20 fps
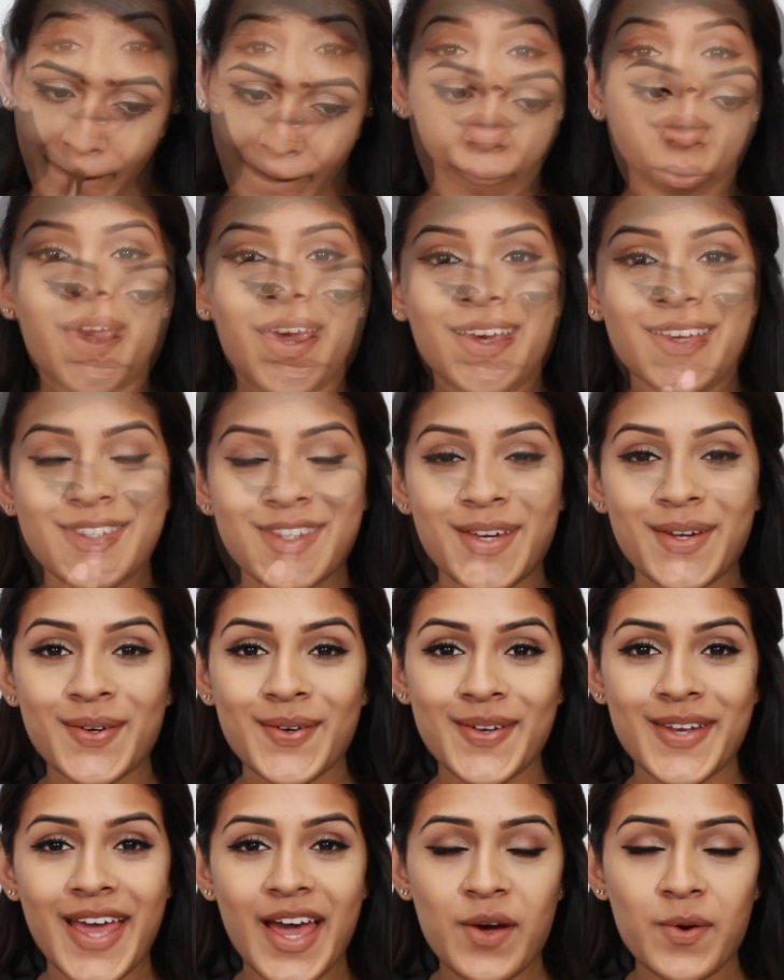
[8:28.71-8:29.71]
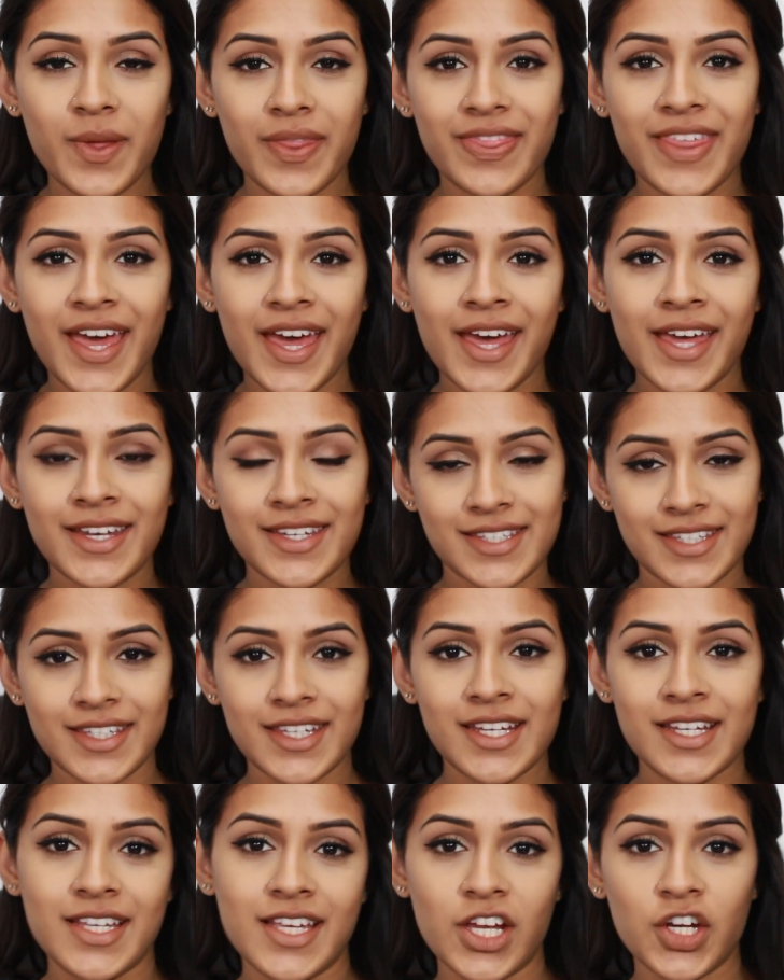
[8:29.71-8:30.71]
Okay, so now that
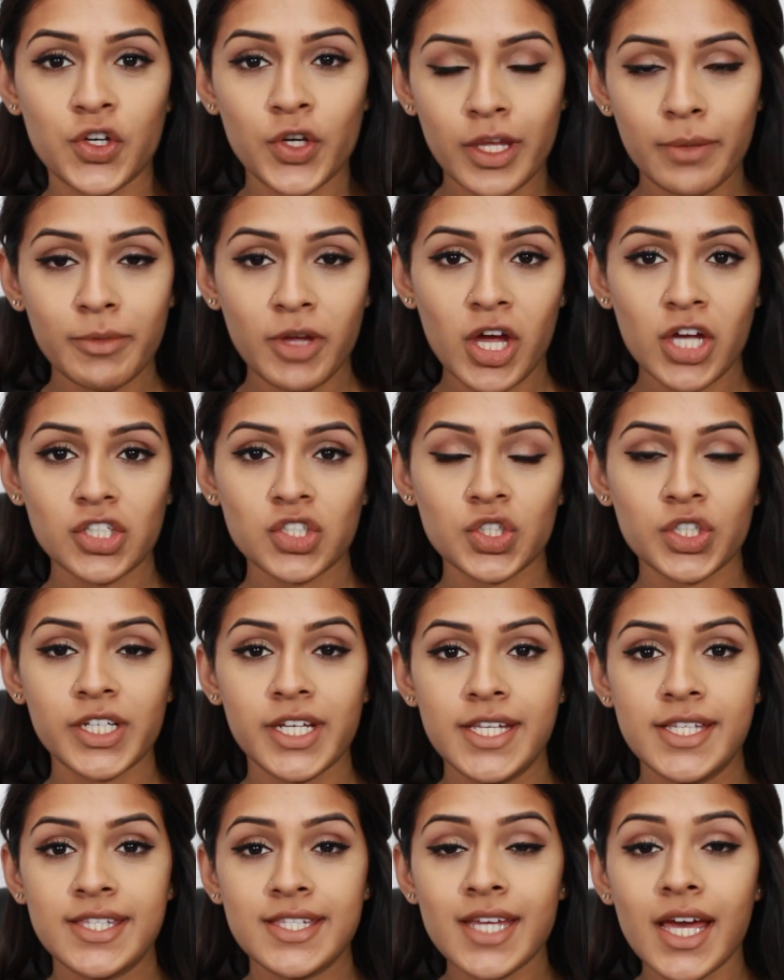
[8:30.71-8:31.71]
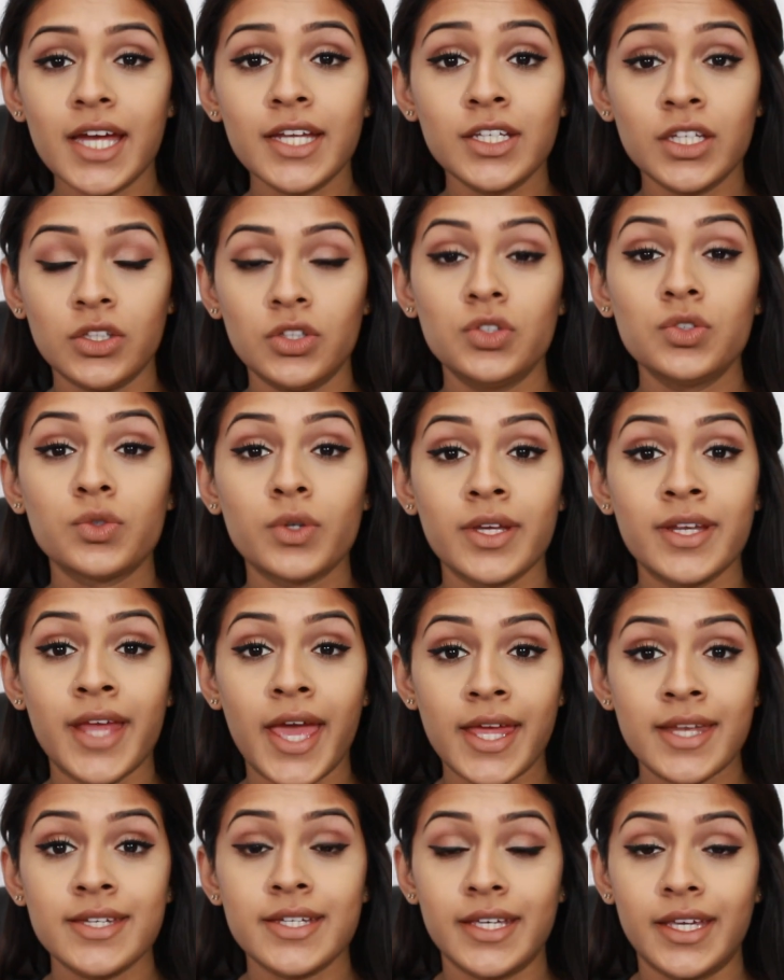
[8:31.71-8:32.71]
cream contour is done, you can
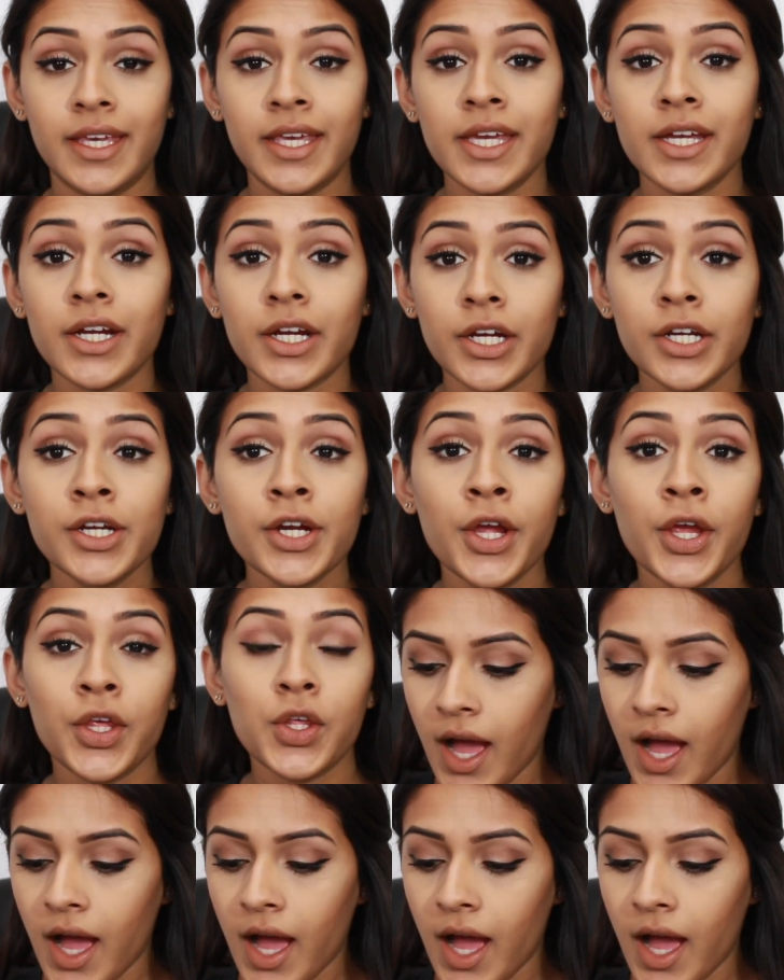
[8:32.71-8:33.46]
end it here.